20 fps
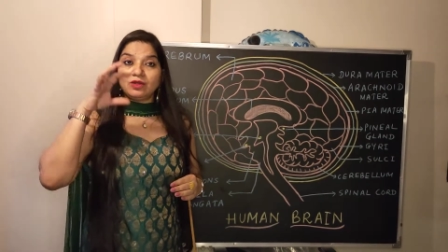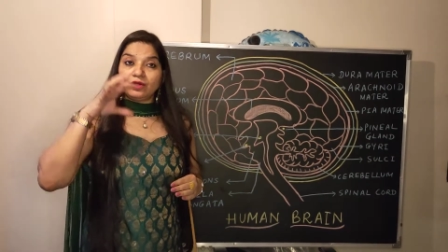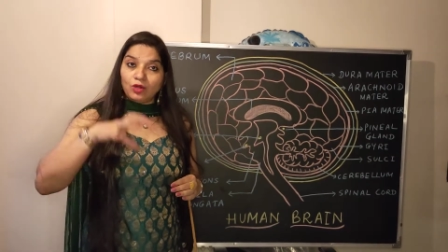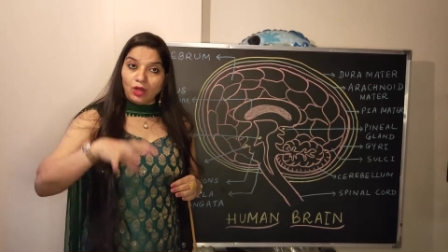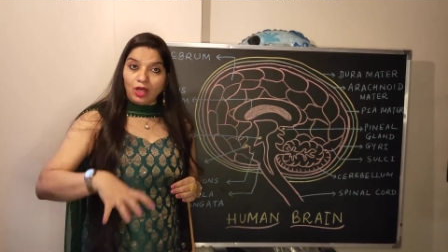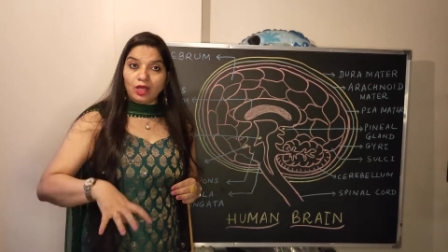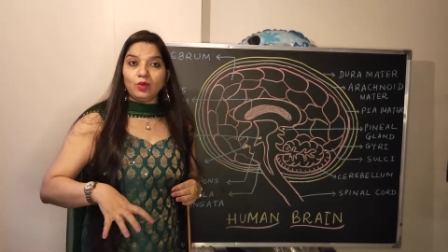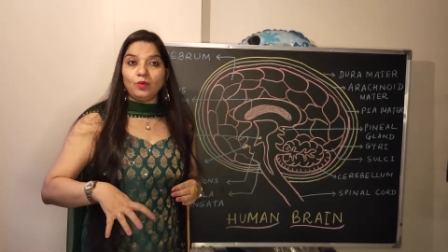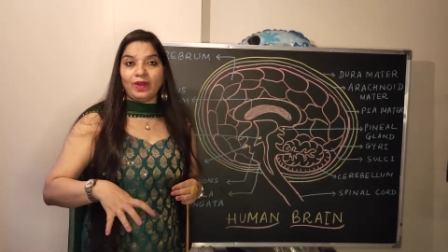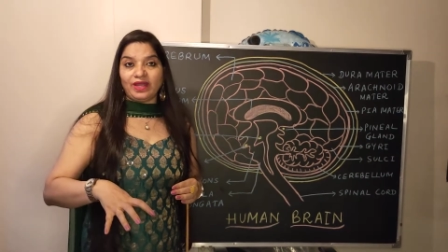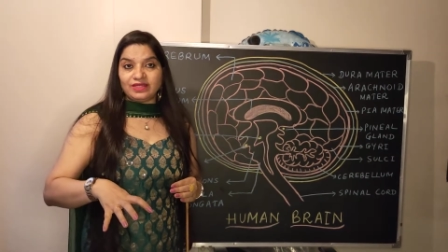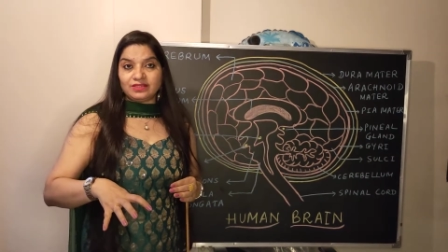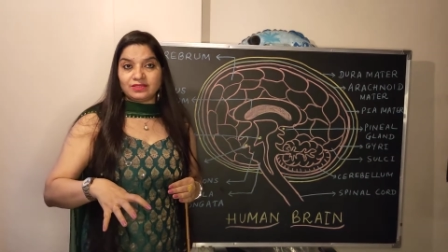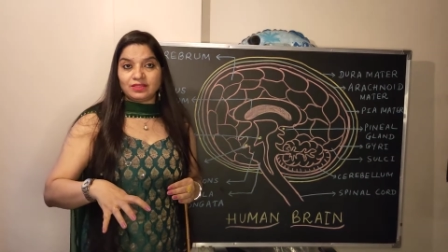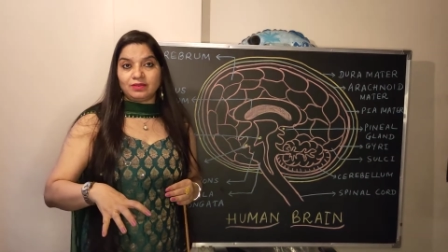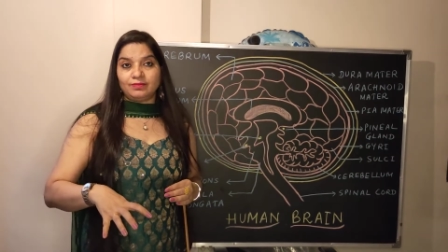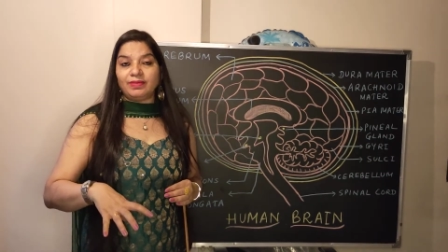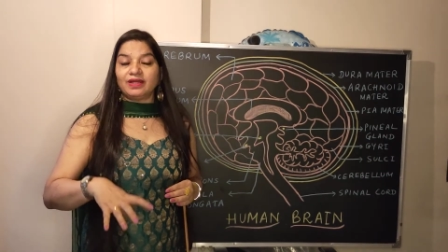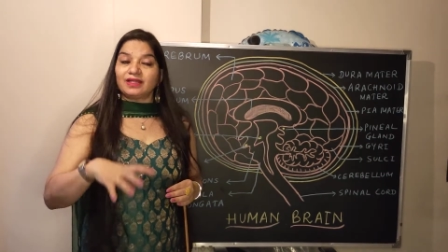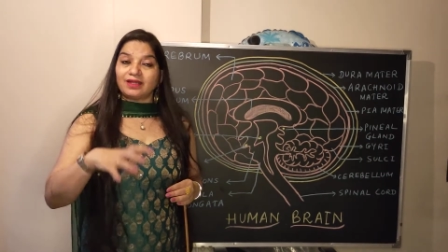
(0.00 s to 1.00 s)

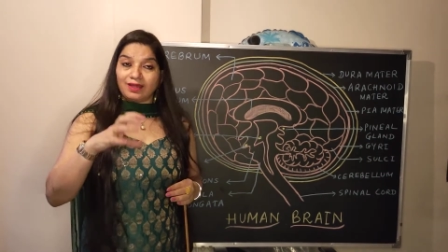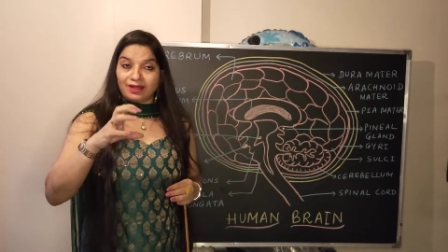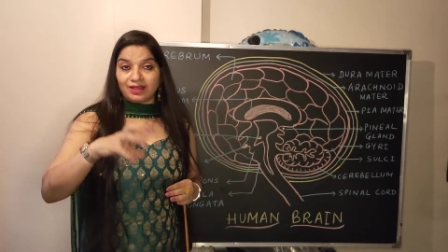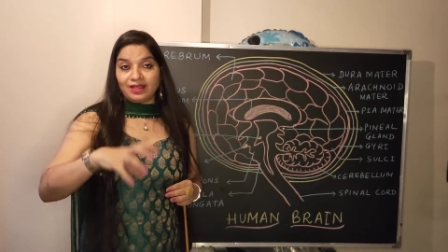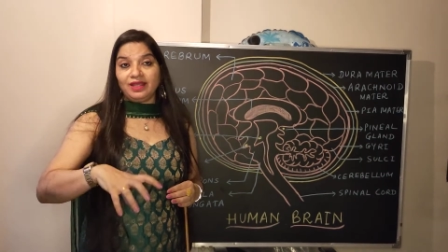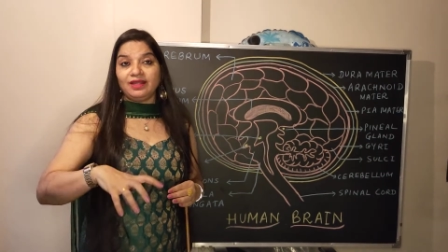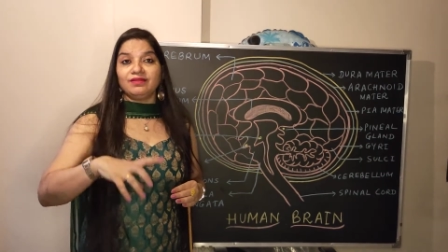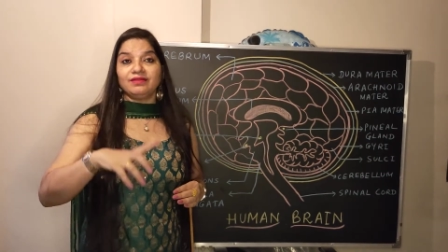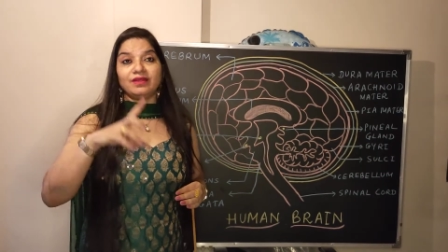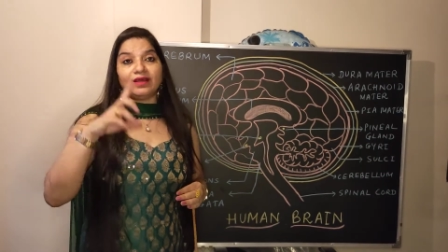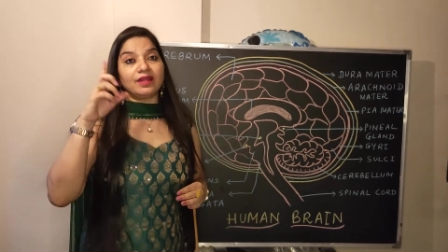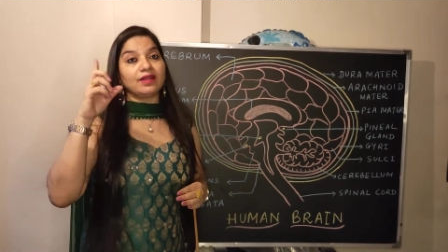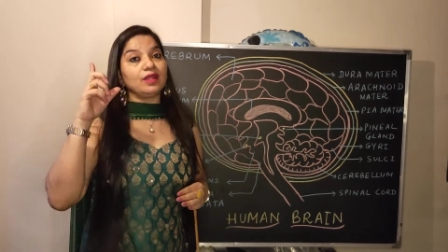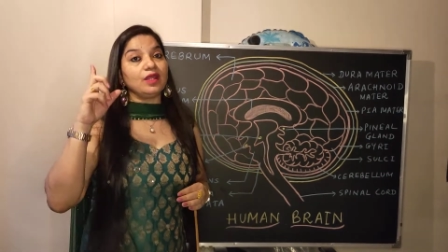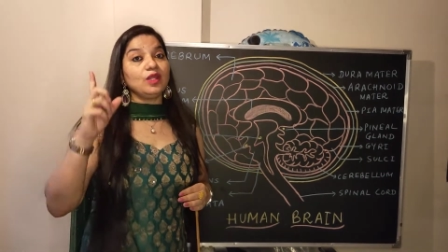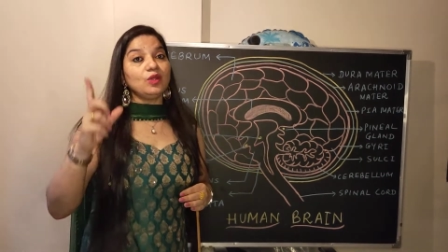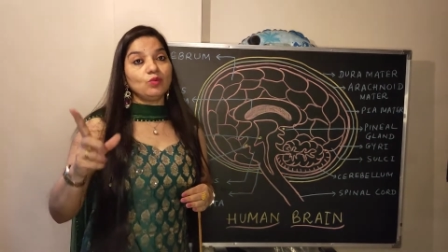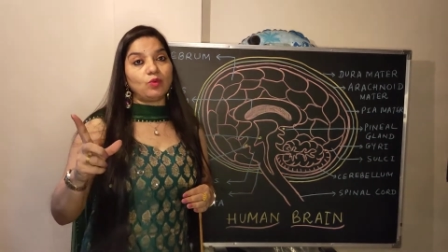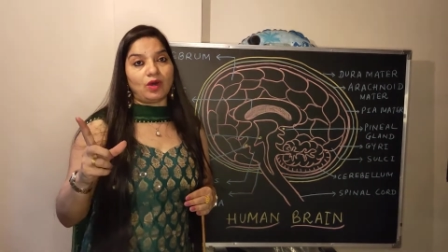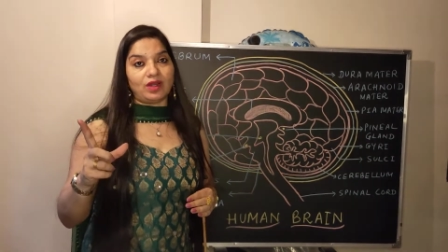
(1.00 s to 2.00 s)
non-vital, but again they are
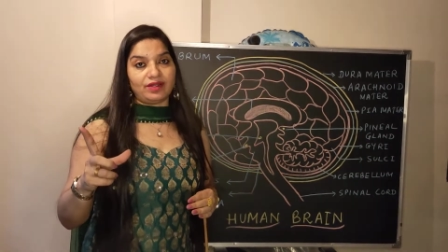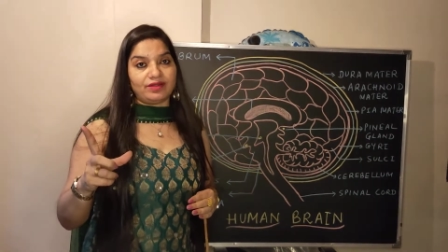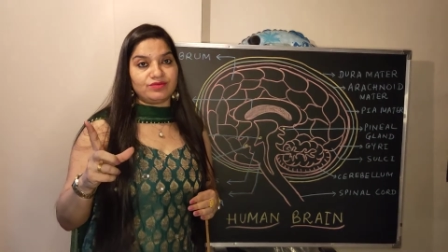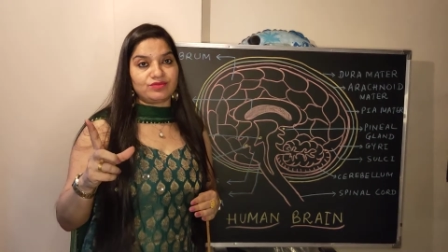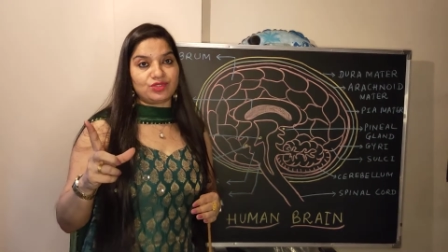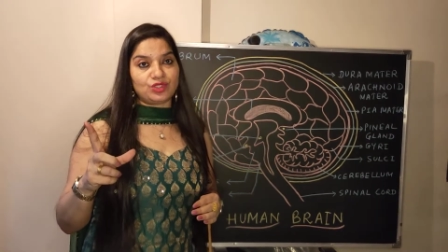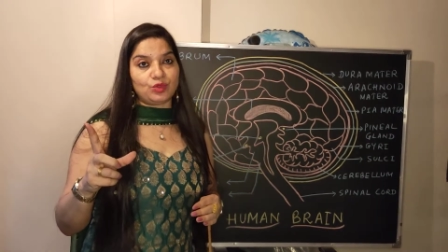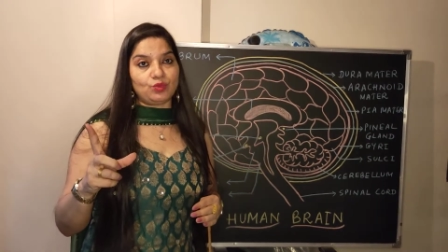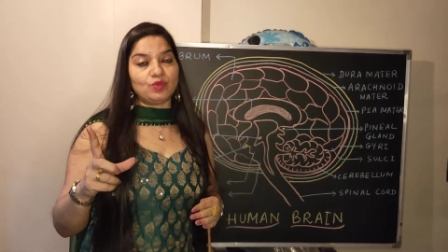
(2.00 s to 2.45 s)
involuntary,